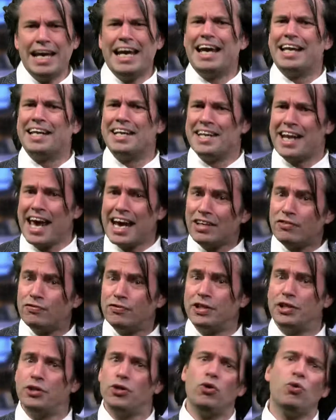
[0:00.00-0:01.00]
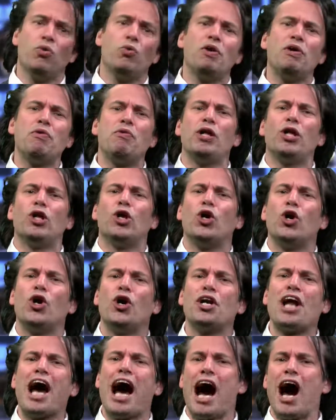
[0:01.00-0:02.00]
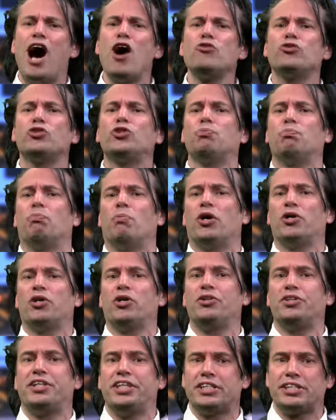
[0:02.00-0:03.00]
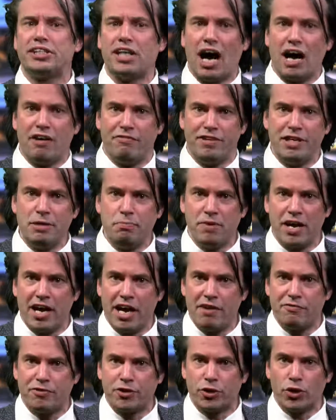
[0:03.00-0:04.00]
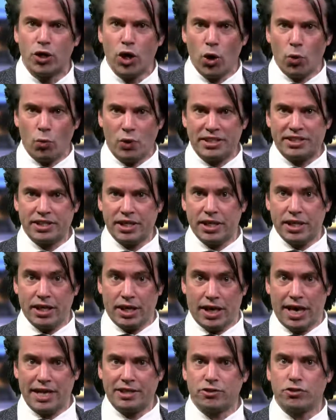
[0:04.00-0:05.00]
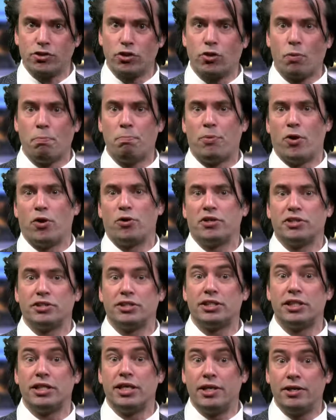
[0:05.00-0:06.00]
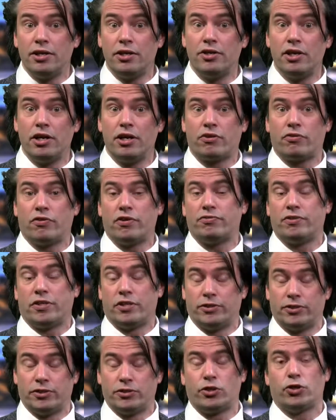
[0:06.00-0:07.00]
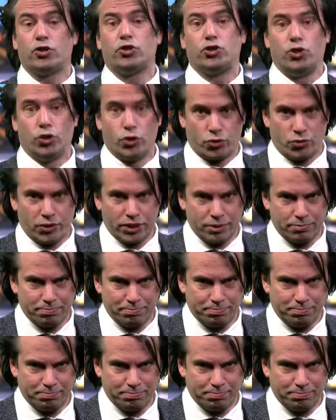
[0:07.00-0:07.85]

In the next video, we will learn how to model this IV behavior with electrical components in an equivalent circuit.